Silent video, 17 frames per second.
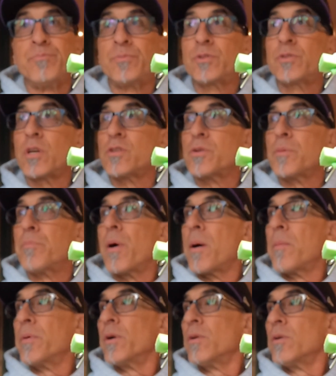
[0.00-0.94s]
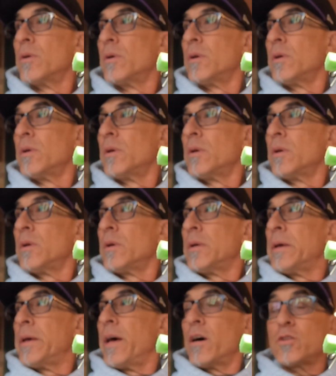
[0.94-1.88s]
Such a bummer.
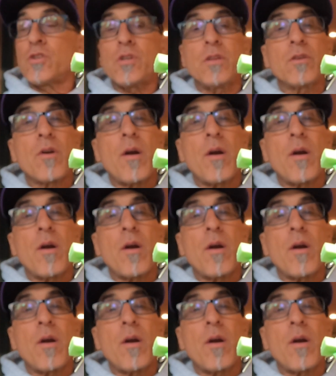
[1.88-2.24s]
LG,